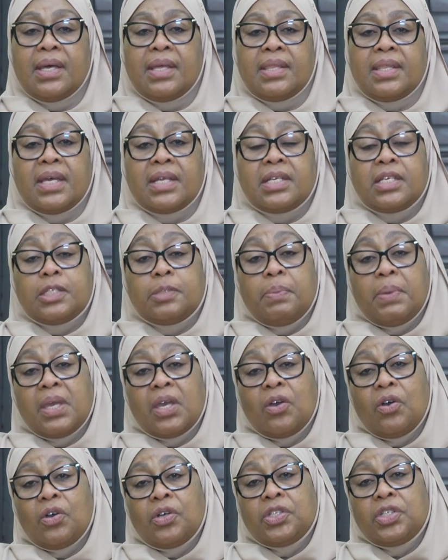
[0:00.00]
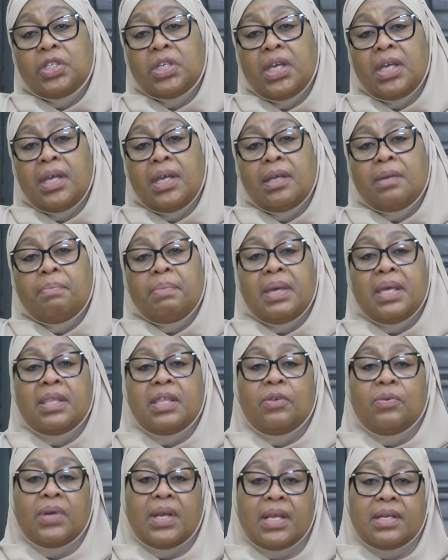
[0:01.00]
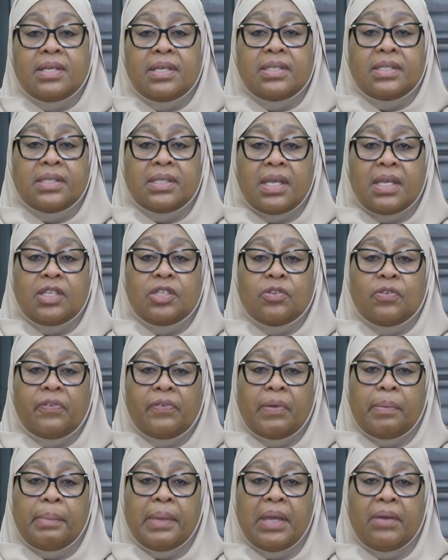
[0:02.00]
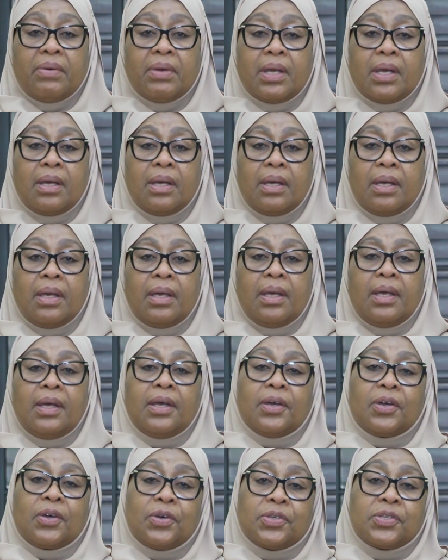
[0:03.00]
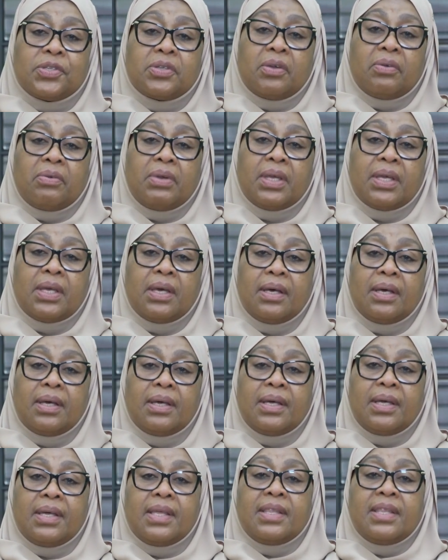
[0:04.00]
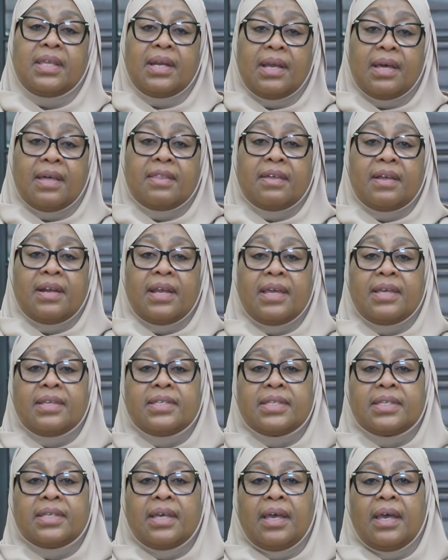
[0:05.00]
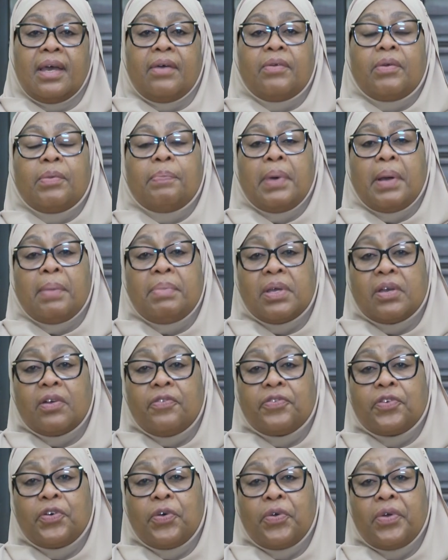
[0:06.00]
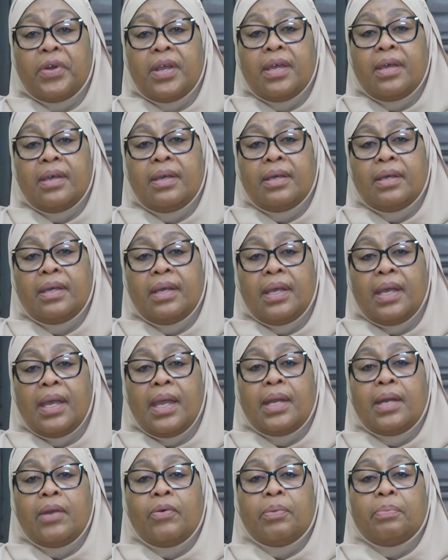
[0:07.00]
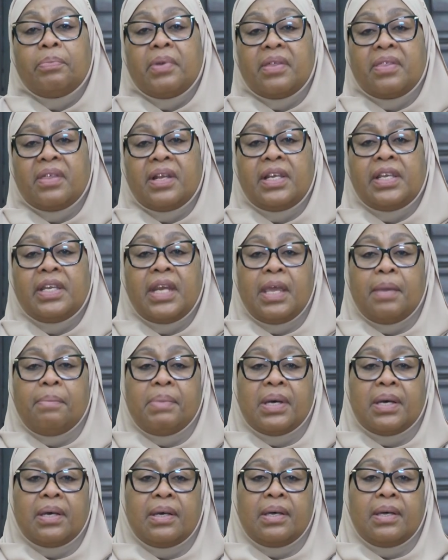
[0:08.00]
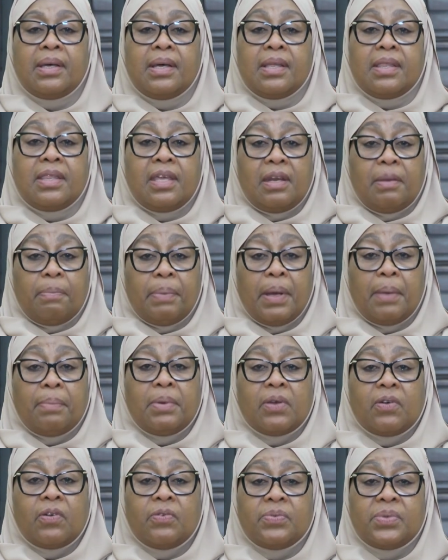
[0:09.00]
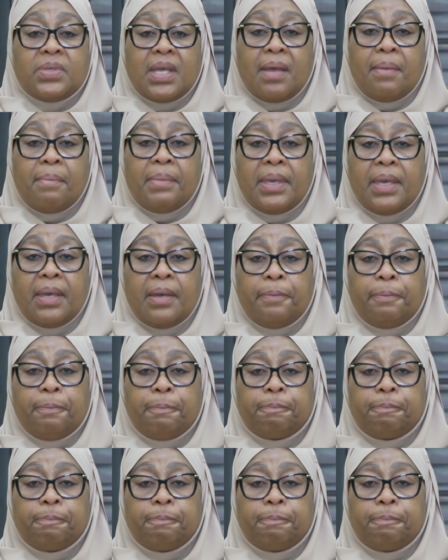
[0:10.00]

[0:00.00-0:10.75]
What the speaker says: that is being co-chaired by the United States of America, Costa Rica, the Netherlands, Republic of Korea, and our brotherly neighbor, the Republic of Zambia.